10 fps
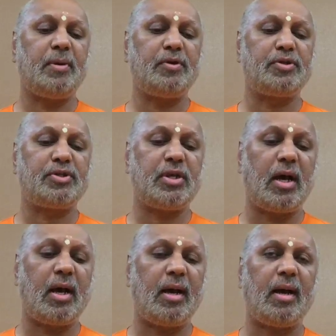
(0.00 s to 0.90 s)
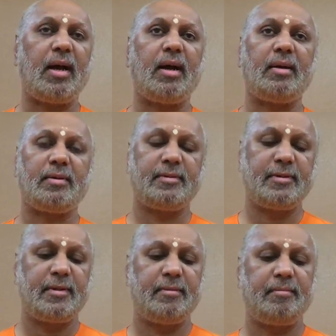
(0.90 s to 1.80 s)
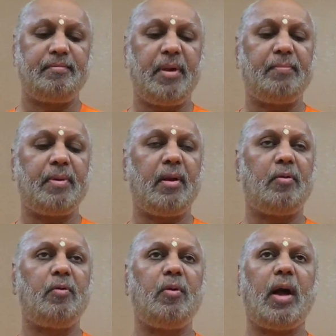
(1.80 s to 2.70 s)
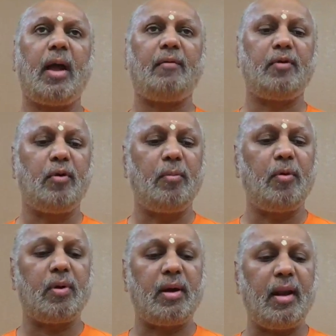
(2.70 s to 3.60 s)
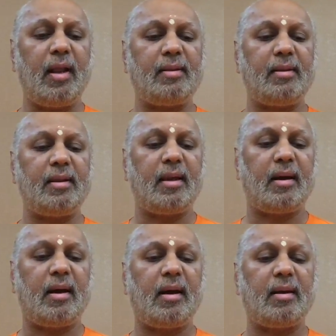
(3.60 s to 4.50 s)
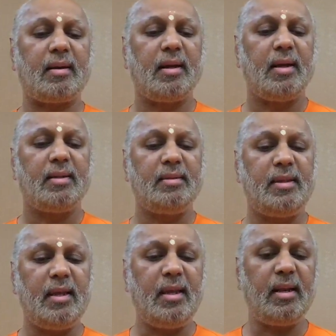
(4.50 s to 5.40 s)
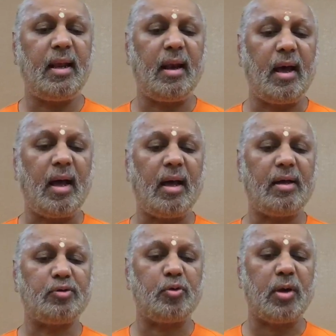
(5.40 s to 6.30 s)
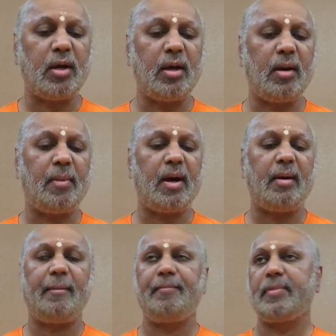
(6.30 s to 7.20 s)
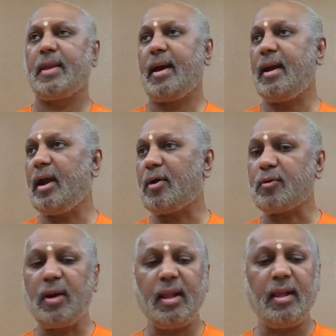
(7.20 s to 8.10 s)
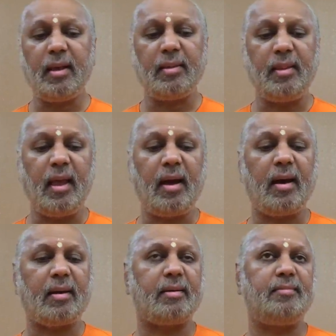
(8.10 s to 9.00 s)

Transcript: manushyaha, people who have no more delight in their heart. Dina naga turangama. And not only they are